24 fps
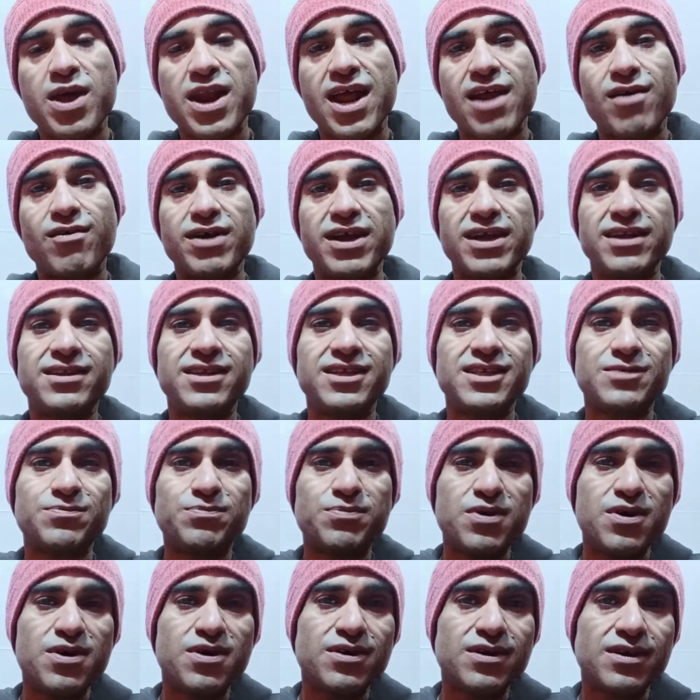I read this
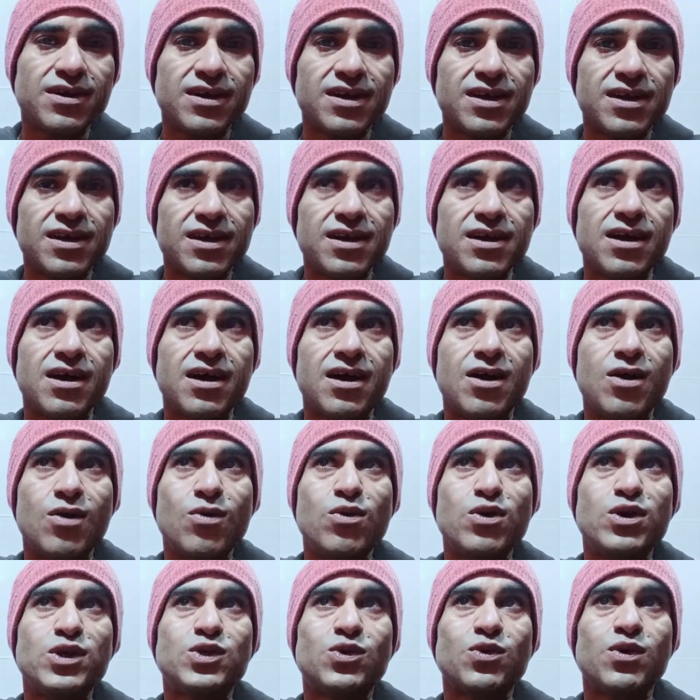book,
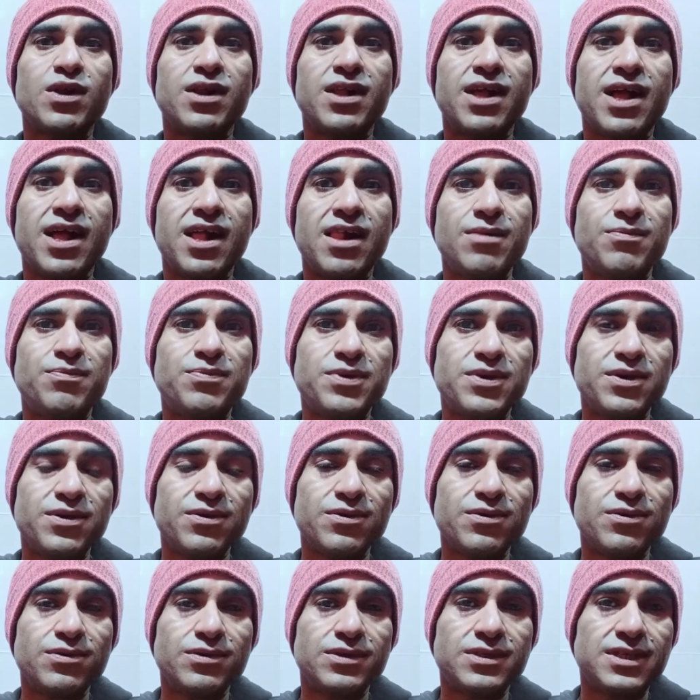which will help
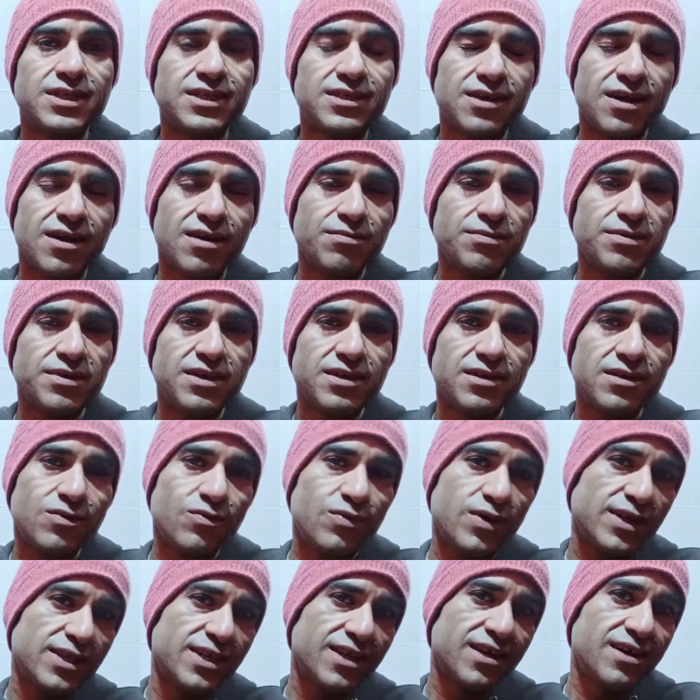you determine
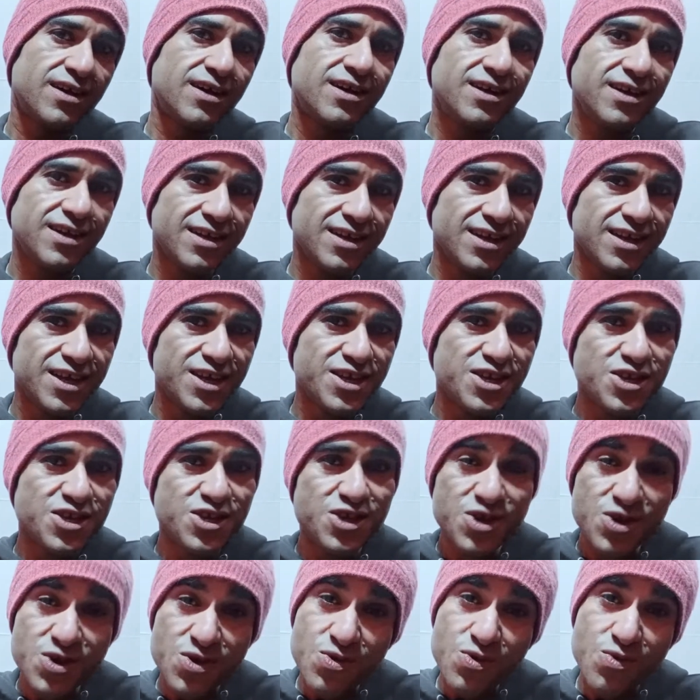whether
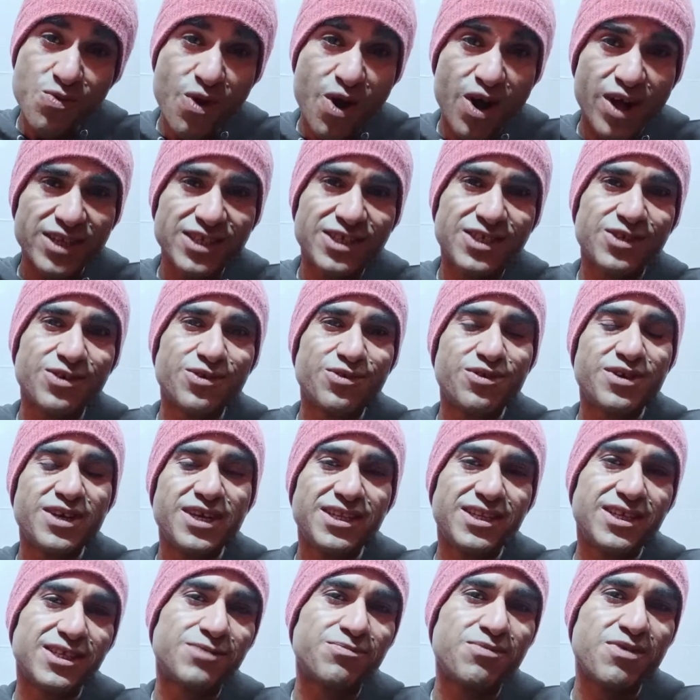you want to
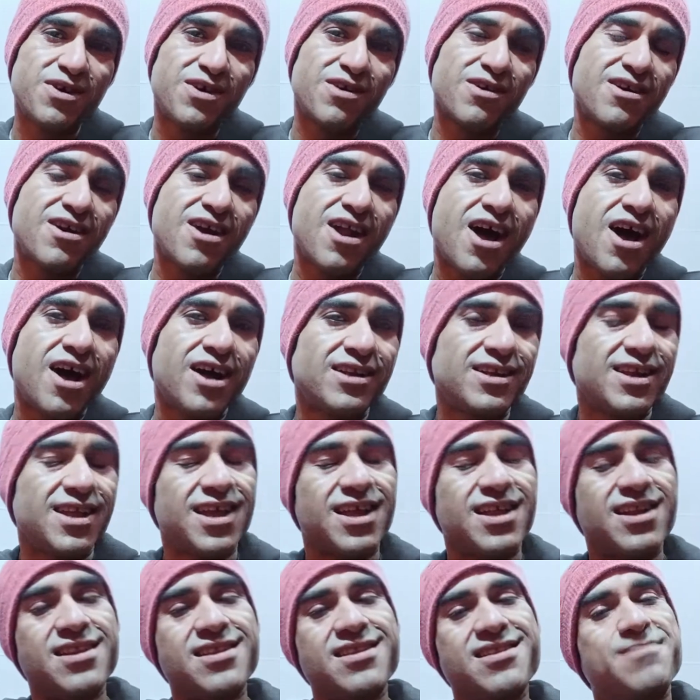read this book or not,
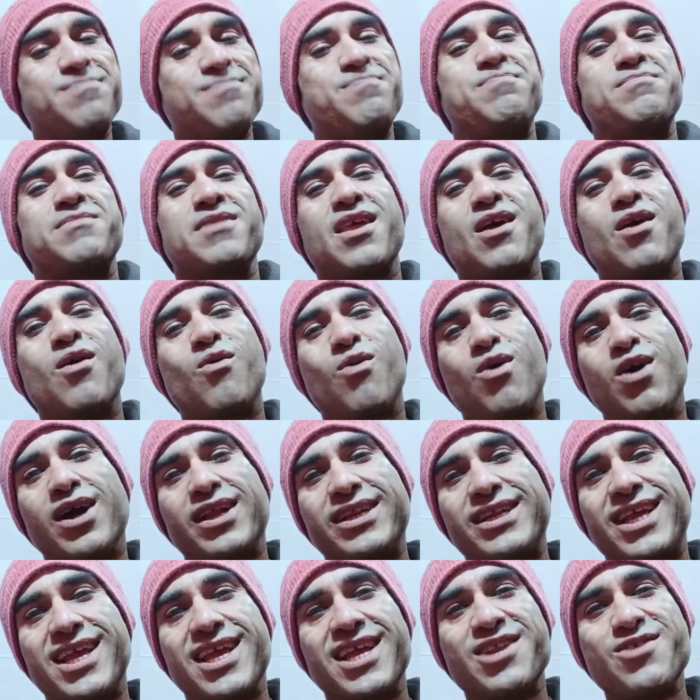and
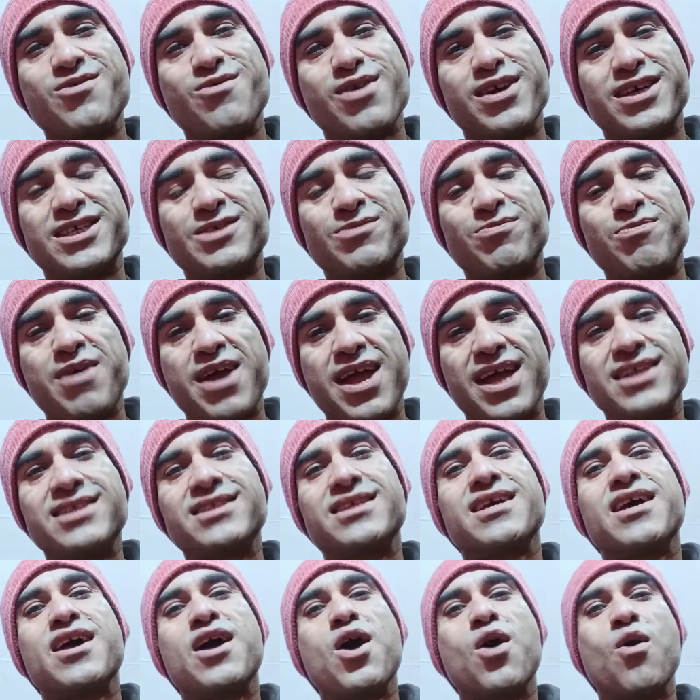what can you expect
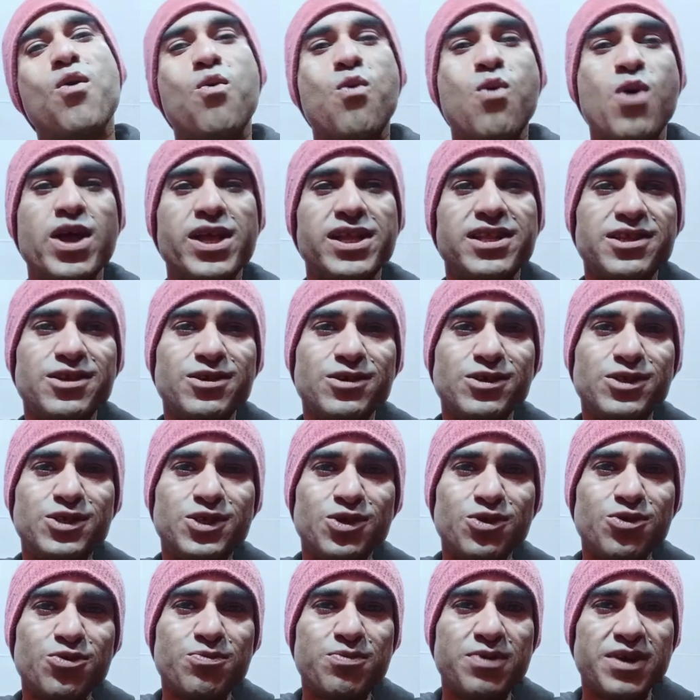when you
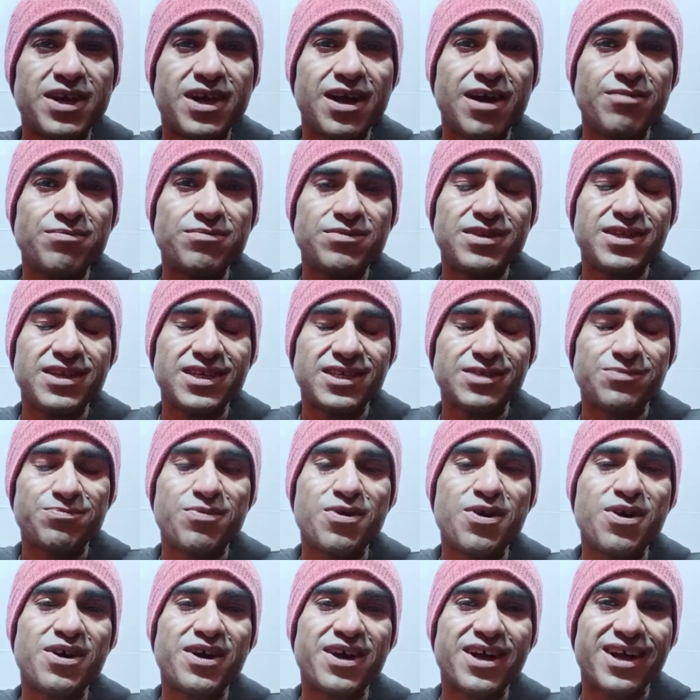do pick up this
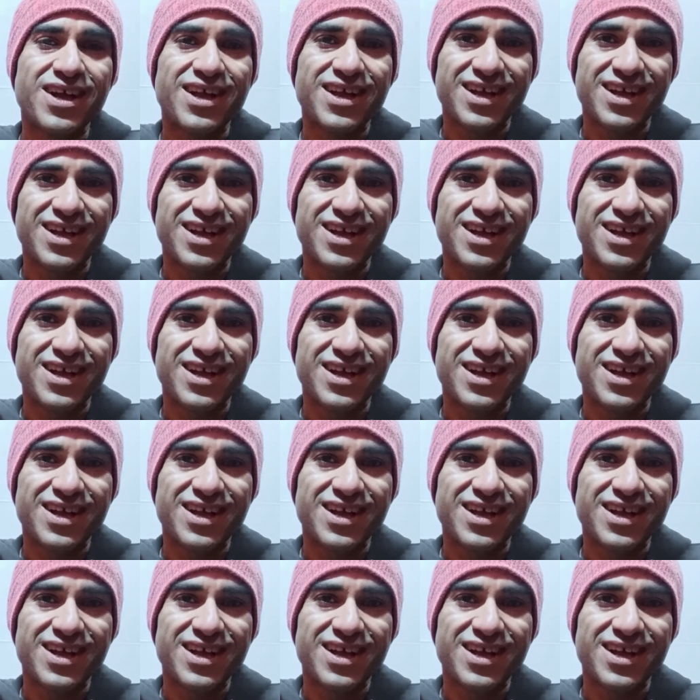book.